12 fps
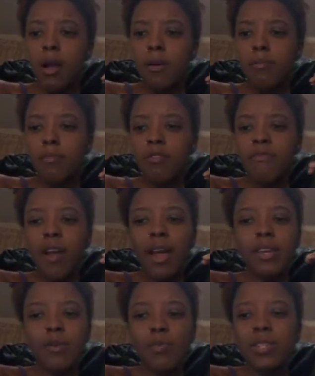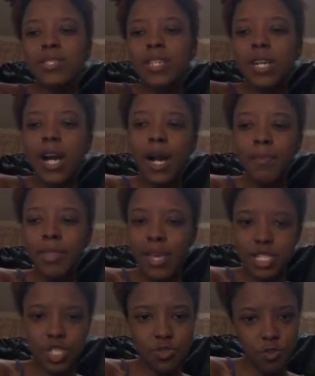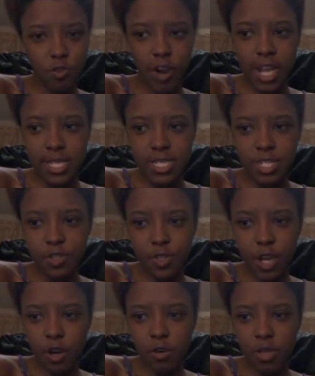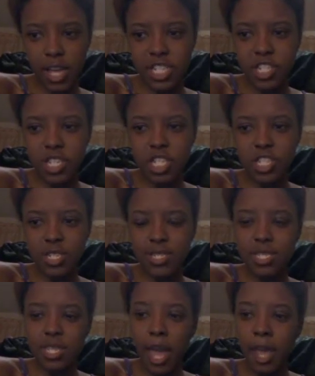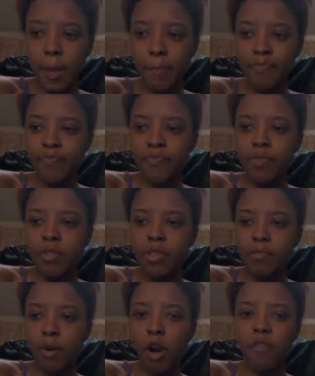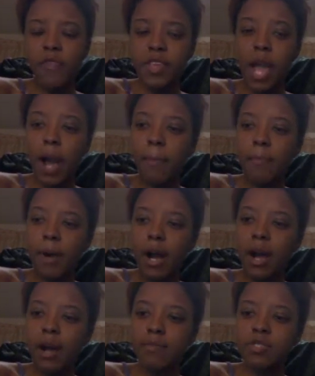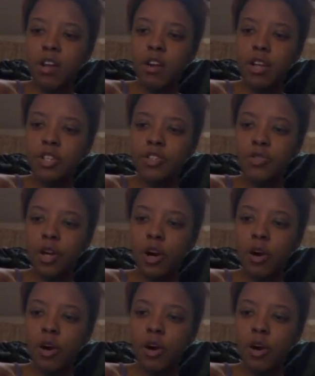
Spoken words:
Mariah wasn't coming at you crazy, like she's just saying both of y'all moms are, in